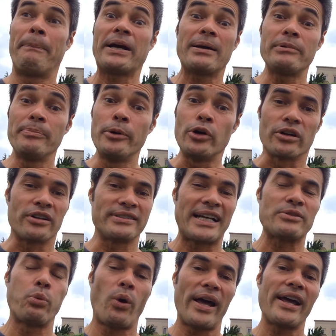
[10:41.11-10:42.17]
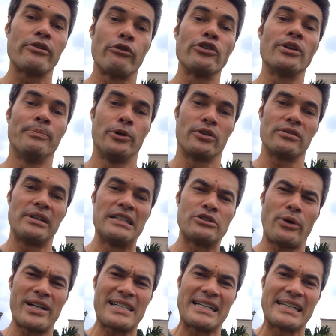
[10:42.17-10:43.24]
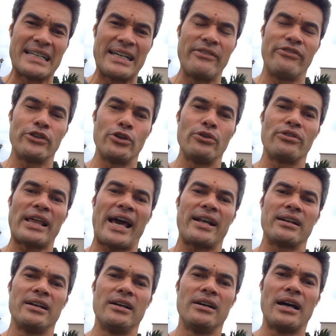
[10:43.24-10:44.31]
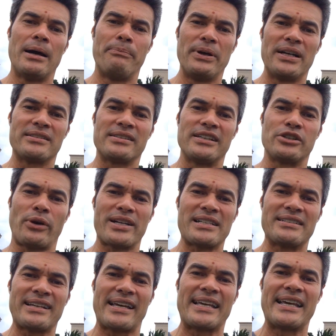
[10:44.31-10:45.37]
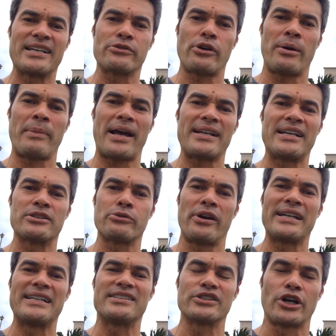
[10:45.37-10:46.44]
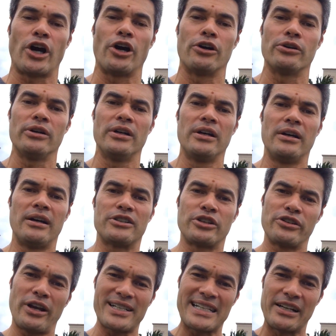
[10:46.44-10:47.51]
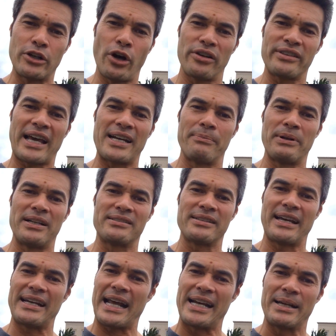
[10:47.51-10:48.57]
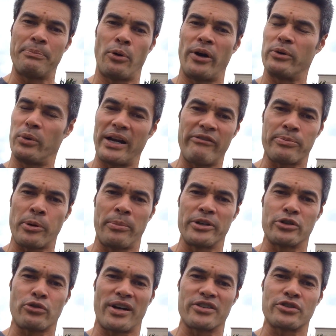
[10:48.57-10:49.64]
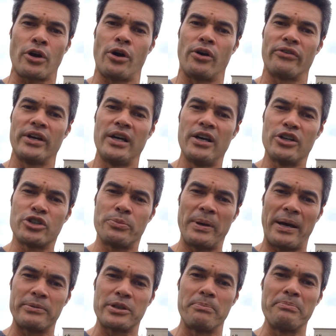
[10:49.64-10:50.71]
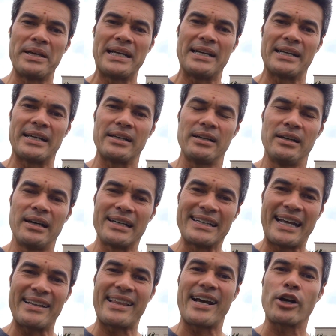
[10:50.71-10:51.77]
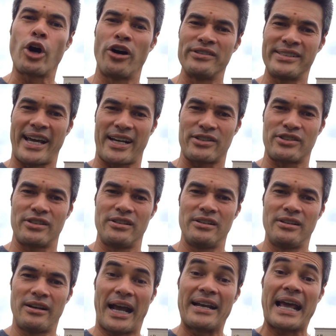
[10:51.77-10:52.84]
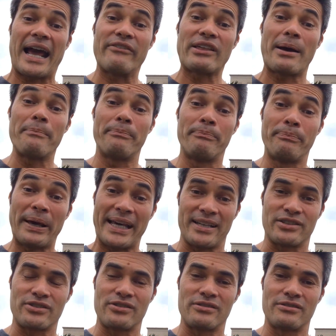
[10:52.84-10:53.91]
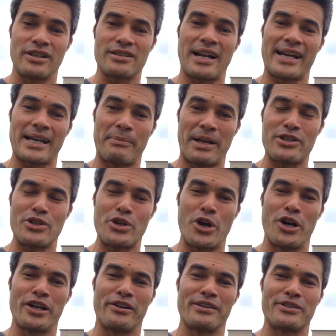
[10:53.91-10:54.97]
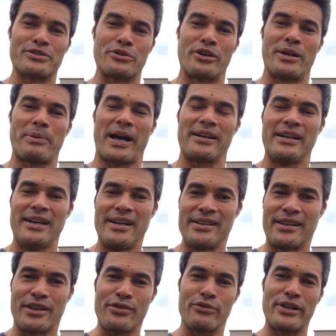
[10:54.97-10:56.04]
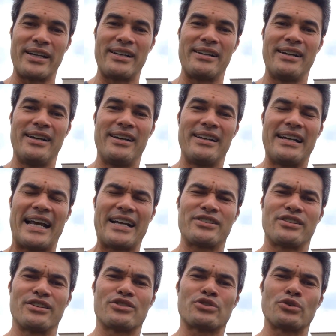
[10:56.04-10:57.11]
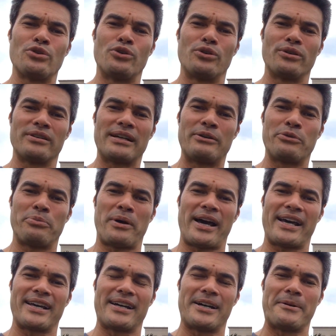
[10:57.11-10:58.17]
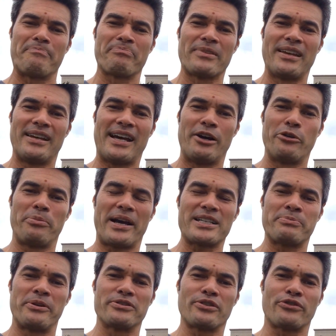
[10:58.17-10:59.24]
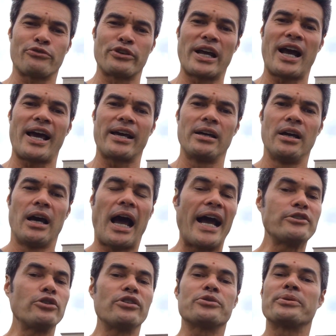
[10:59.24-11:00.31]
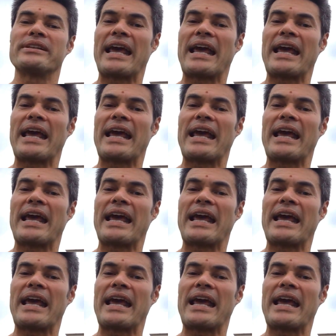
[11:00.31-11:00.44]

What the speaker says: pick up the book, because that's why I wrote the book, is to actually give you that ability to actually say, here's where I'm at, here's where I need to go. So you actually got that ability at any point, whatever problem you're trying to solve, to be able to immediately get that context and have that base. Just like I mentioned earlier in the story about the three legs to the stool, with my experience of 3i. I do this